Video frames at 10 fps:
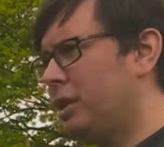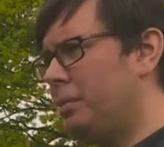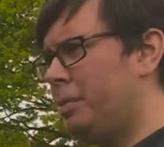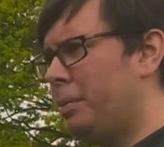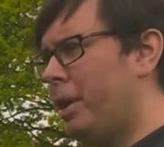
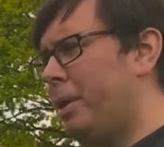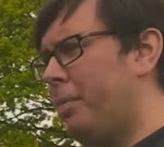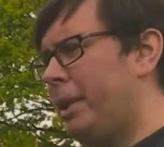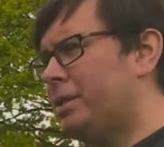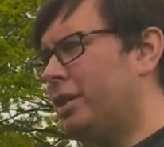him
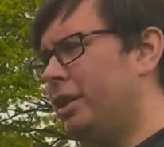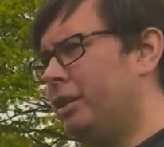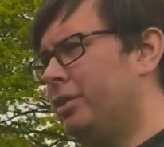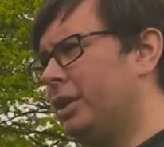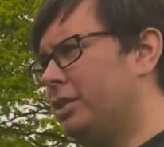bedside. I
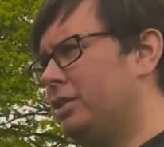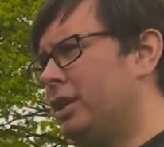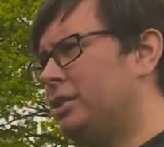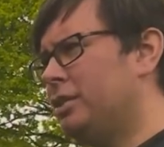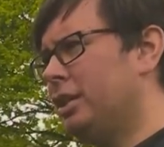think his
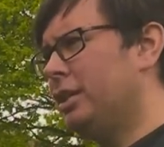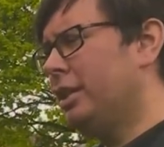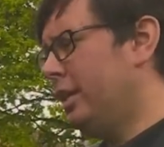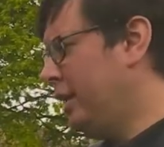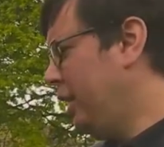sister,
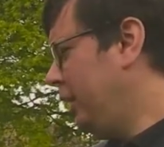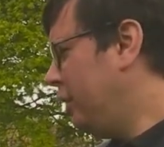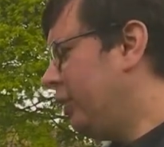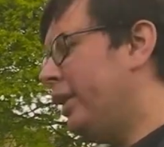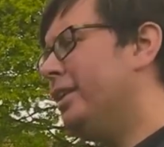
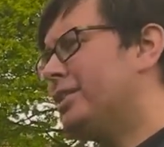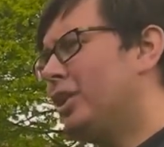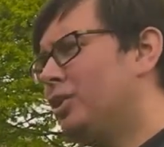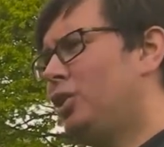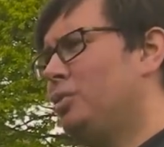and it's
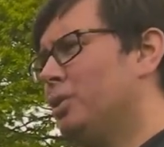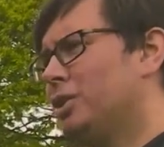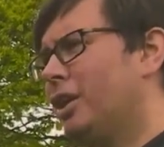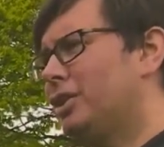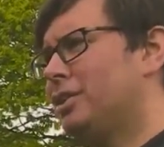those human
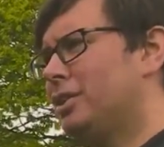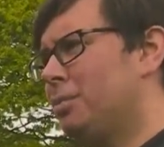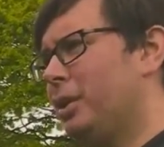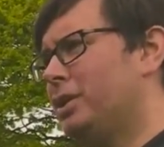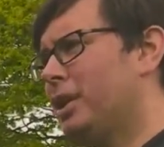touches that
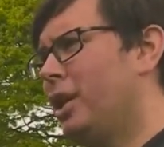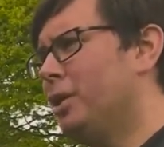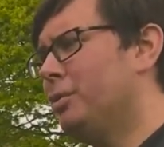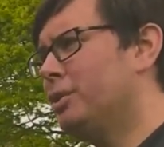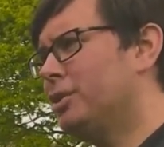brings it
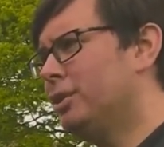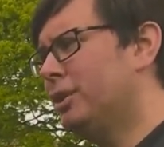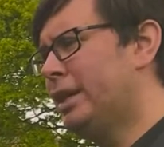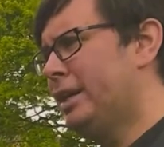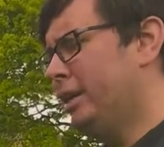home as to,
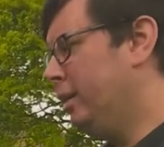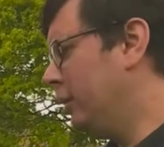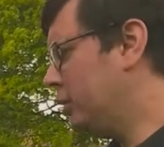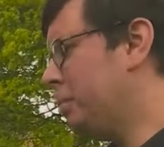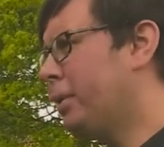
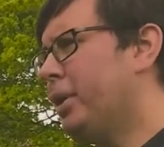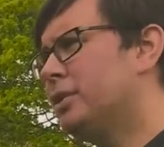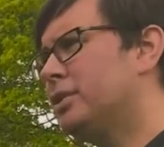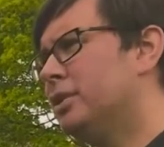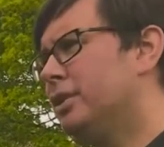it's a
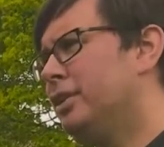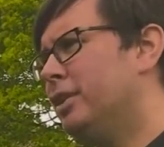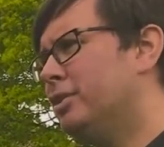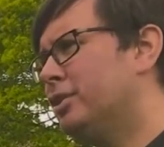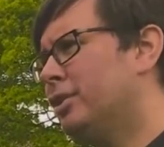person.
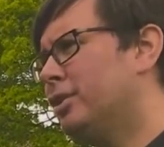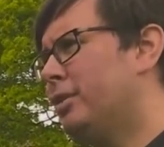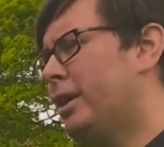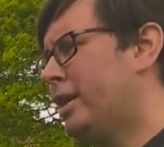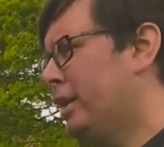It's not a
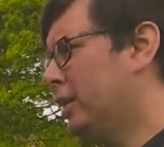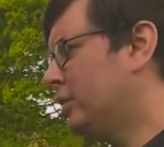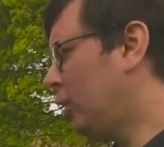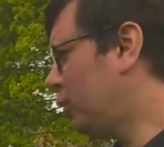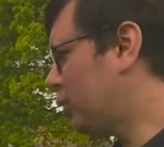
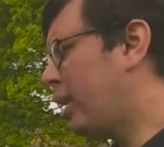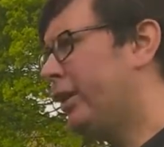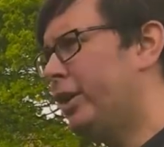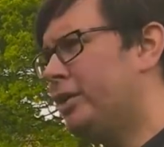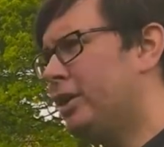soldier
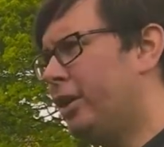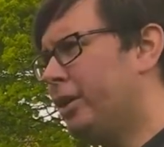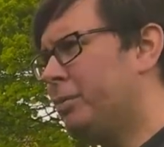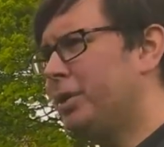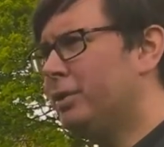out there
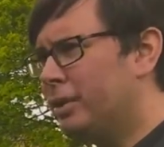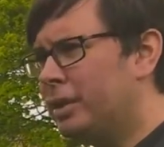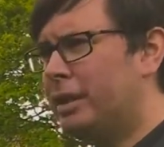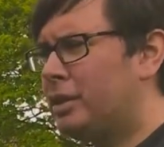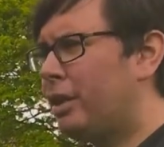dying, but
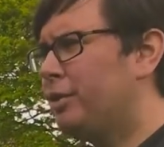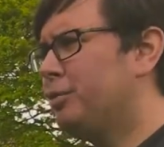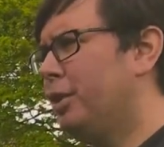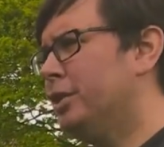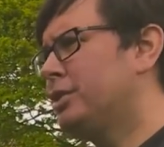their
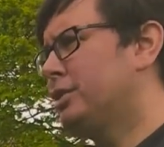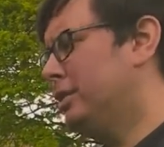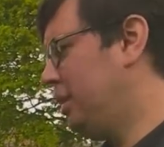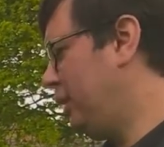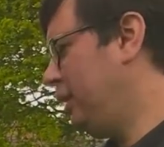sacrifice
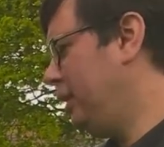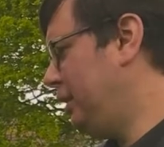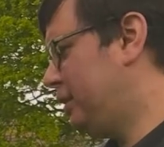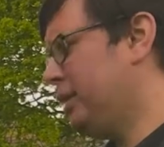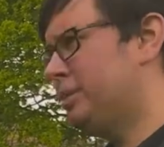
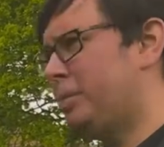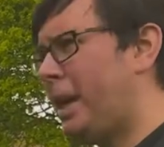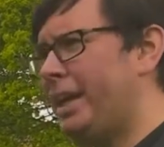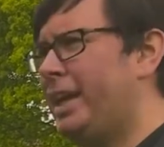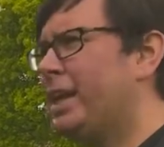is
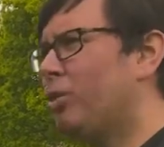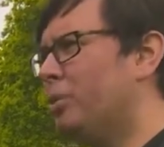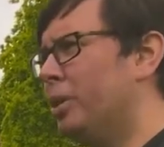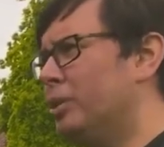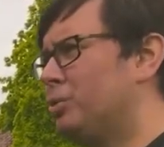back here
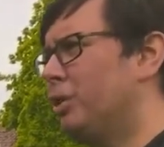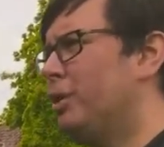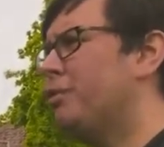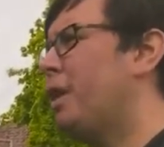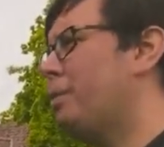almost with
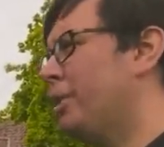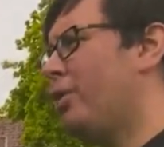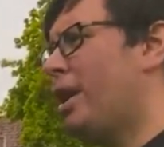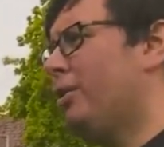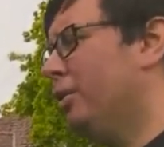their family
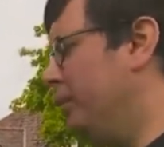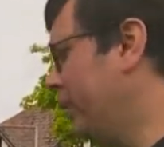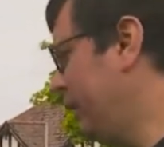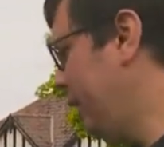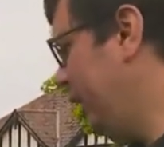around them.
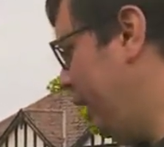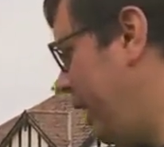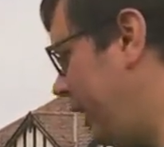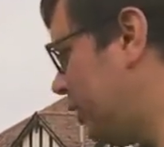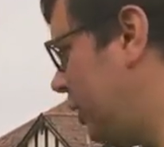And
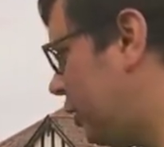hence this